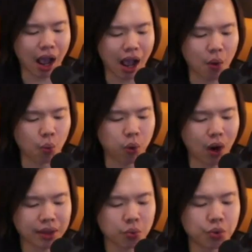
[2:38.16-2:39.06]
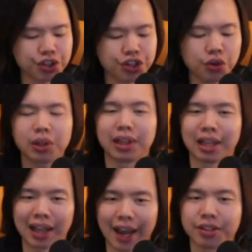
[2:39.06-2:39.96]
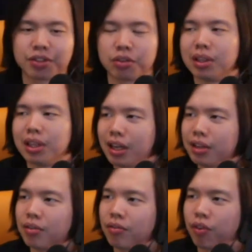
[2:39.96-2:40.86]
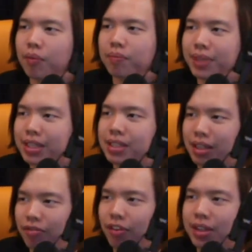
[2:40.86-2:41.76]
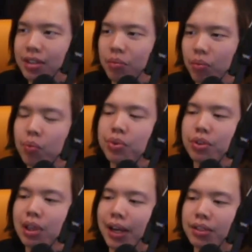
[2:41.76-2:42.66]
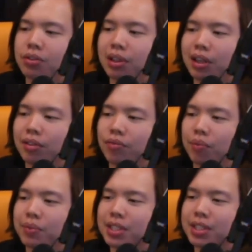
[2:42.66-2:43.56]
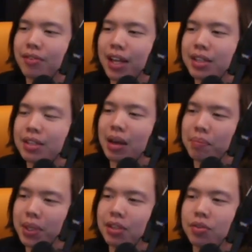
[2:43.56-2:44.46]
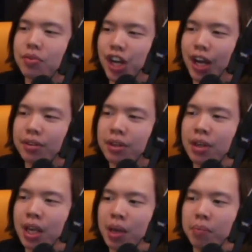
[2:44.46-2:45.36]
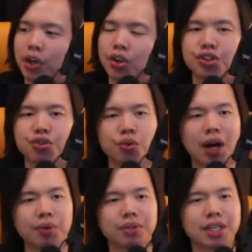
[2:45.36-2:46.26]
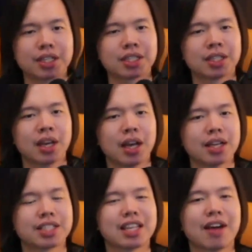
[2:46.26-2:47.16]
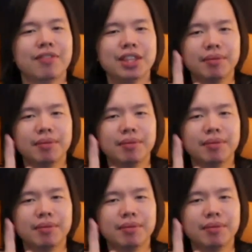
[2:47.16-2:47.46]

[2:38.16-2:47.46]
What would you like to learn from this event? What would you like to learn from this event? Type it in the chat. Because throughout this seven